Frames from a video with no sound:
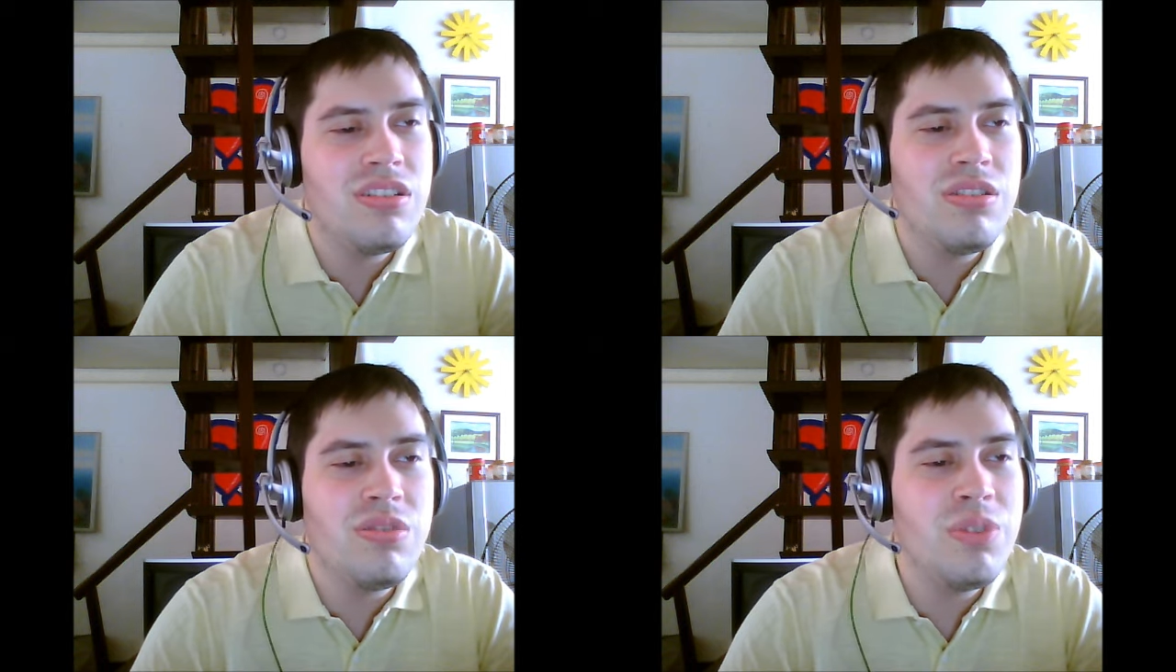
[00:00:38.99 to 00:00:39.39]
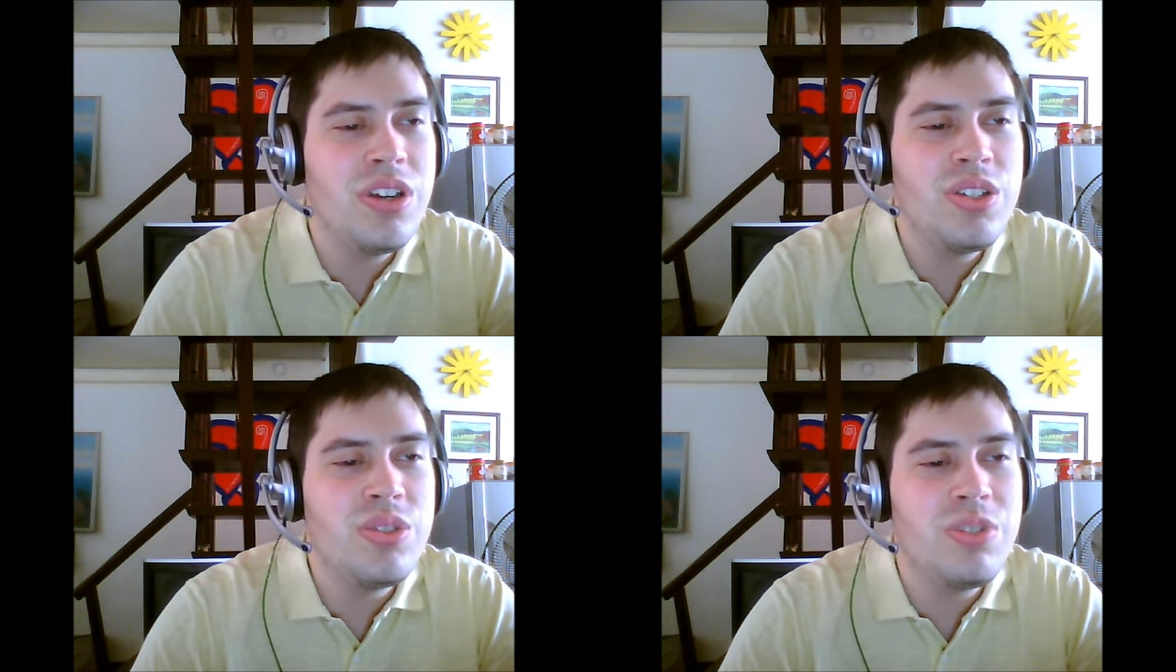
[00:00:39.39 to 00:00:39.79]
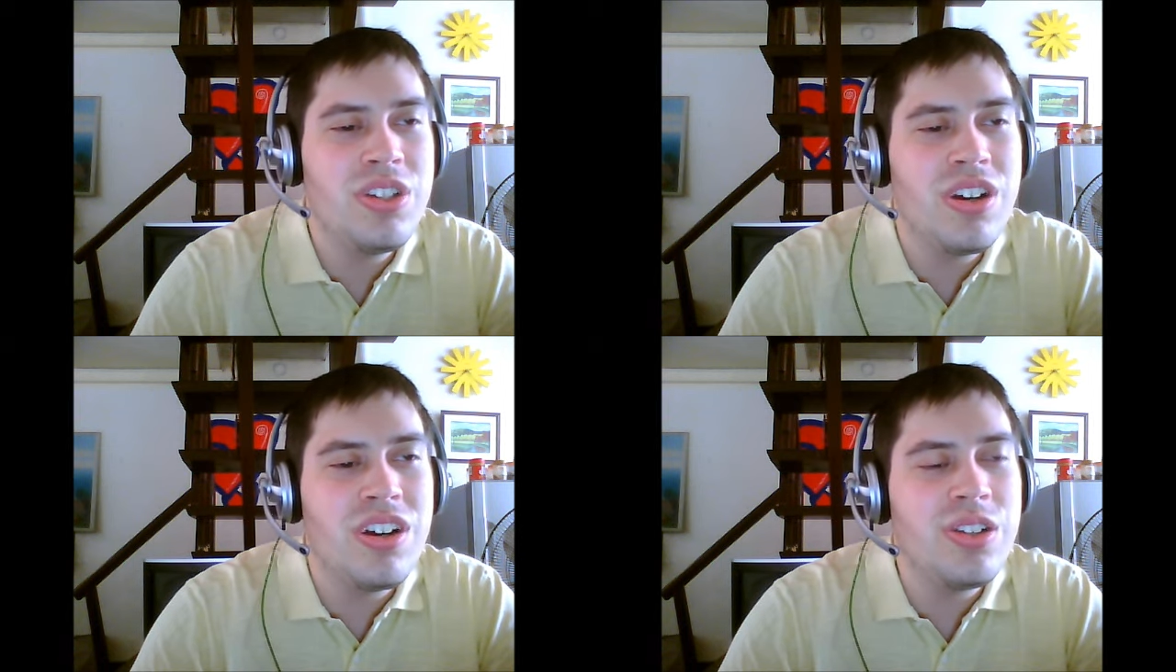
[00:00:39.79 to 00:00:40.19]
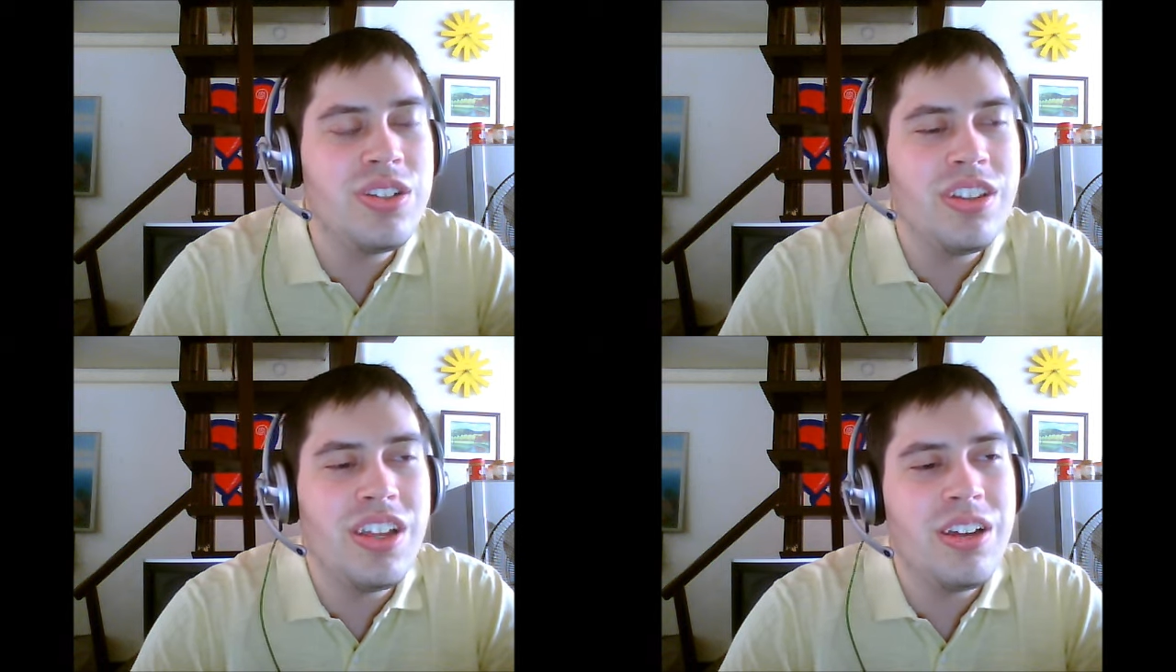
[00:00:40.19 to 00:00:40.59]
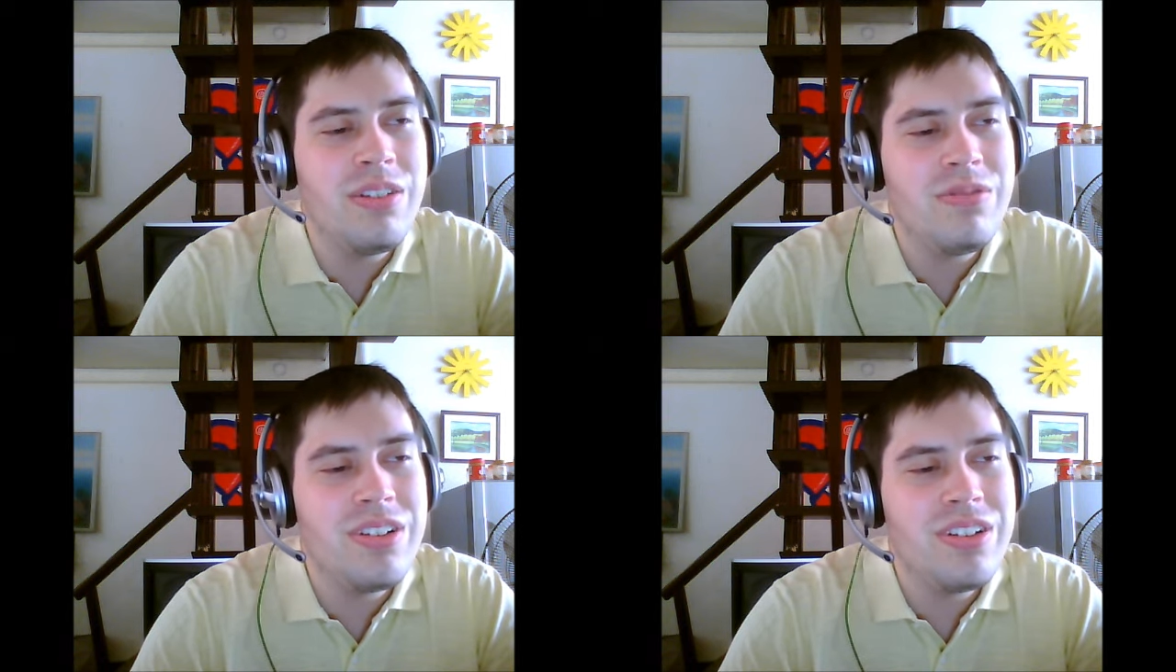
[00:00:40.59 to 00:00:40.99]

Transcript: the ways we talked and laughed,